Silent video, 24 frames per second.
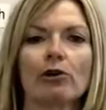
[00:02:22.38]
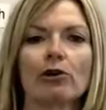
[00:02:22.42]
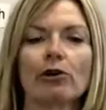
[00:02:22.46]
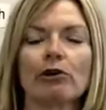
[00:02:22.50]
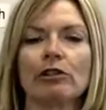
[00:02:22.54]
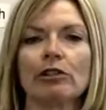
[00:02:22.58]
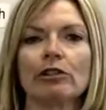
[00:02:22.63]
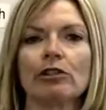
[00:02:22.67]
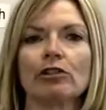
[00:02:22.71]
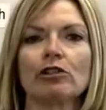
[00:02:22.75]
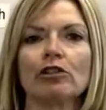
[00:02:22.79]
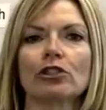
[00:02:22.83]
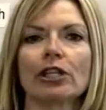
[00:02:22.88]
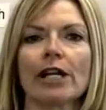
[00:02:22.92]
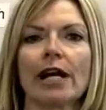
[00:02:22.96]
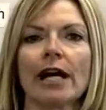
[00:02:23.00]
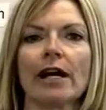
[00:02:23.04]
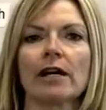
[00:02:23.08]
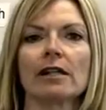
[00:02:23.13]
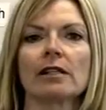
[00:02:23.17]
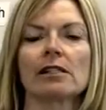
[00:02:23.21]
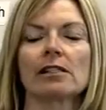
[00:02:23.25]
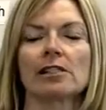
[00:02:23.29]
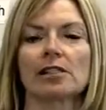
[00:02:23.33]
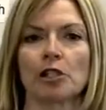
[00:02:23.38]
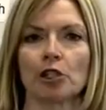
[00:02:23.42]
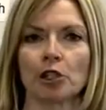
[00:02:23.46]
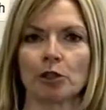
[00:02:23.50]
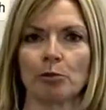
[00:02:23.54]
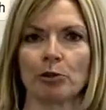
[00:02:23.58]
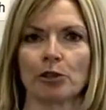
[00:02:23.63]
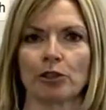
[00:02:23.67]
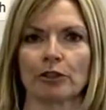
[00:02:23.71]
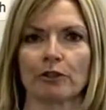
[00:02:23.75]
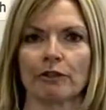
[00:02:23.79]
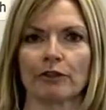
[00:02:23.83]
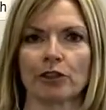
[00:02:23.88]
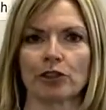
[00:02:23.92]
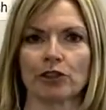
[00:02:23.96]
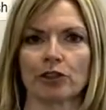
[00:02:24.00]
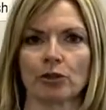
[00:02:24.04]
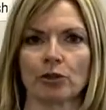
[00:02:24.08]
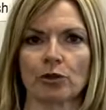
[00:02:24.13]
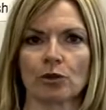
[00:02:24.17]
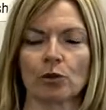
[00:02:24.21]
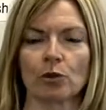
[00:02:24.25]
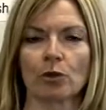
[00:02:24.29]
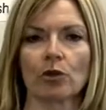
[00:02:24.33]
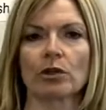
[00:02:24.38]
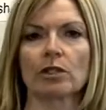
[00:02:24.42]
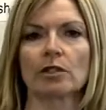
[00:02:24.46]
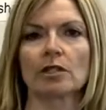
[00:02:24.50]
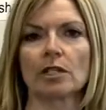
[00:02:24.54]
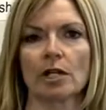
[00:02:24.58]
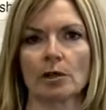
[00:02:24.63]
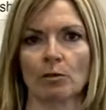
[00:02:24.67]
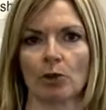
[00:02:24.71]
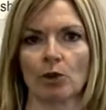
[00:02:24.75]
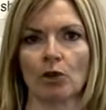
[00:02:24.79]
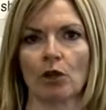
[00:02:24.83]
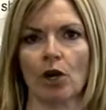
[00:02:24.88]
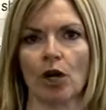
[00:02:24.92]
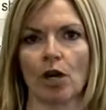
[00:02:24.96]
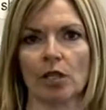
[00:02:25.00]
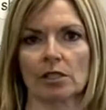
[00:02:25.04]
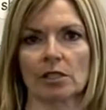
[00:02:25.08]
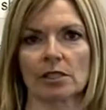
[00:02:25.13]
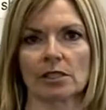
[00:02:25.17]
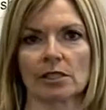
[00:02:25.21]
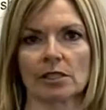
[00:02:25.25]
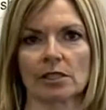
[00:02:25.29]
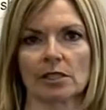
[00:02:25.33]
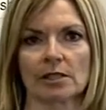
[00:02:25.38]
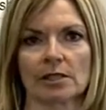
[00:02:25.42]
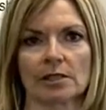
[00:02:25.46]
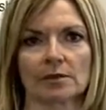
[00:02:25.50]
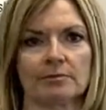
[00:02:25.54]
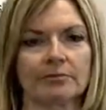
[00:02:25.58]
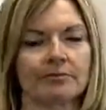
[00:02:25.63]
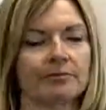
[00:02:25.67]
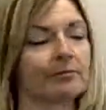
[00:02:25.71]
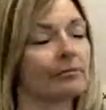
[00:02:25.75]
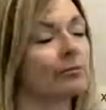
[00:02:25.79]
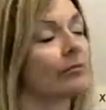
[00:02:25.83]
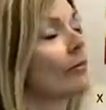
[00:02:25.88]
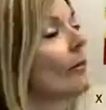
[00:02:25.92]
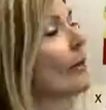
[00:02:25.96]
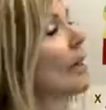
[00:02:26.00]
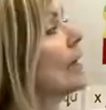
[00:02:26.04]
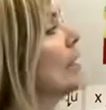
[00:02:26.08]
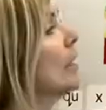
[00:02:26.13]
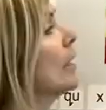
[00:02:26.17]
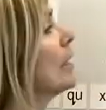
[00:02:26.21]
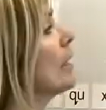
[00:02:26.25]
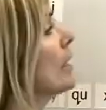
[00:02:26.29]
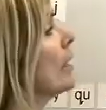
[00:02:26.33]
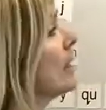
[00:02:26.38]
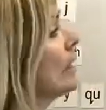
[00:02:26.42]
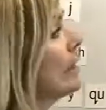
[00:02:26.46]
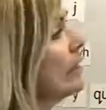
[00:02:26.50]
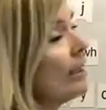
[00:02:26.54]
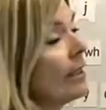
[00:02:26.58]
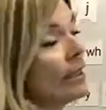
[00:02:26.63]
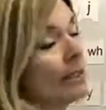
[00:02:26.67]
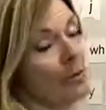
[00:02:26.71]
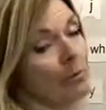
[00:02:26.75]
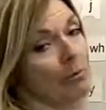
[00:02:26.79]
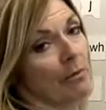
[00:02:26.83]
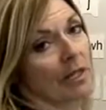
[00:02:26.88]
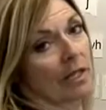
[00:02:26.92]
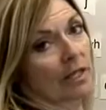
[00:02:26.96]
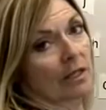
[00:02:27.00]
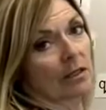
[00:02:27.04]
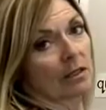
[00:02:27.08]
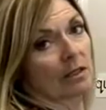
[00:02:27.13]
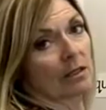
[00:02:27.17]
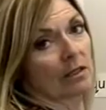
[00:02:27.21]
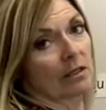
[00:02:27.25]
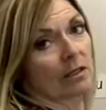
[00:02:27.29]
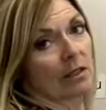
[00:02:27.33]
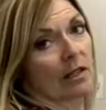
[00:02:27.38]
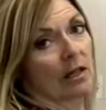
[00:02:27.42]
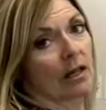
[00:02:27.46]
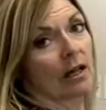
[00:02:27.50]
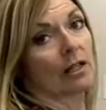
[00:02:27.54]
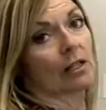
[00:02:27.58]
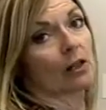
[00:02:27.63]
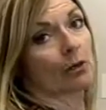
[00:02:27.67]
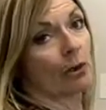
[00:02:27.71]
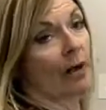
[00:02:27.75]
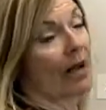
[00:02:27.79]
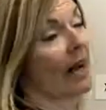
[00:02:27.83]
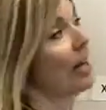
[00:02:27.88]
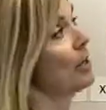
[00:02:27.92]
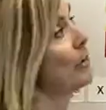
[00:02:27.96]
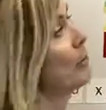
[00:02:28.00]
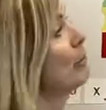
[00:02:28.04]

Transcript: going to look at syllable division with double consonants. In admit, as we had